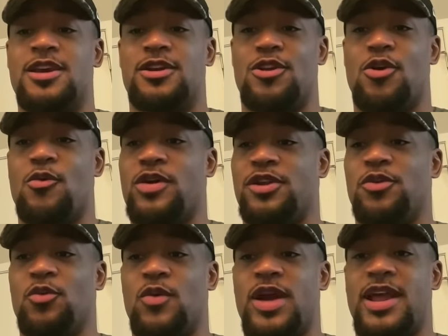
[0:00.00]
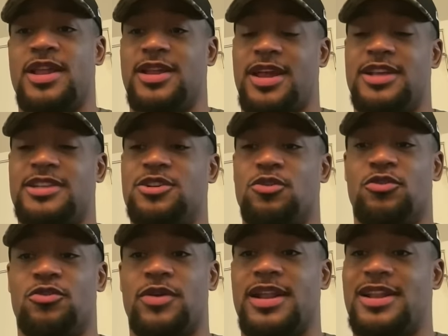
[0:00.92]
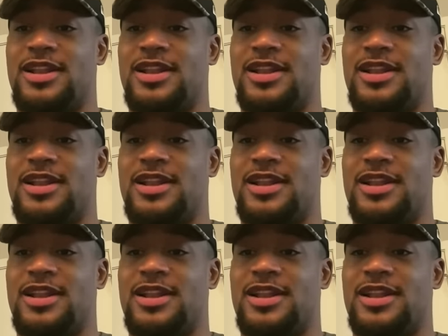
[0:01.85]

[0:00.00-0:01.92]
you know, wanting to win and, and show grit.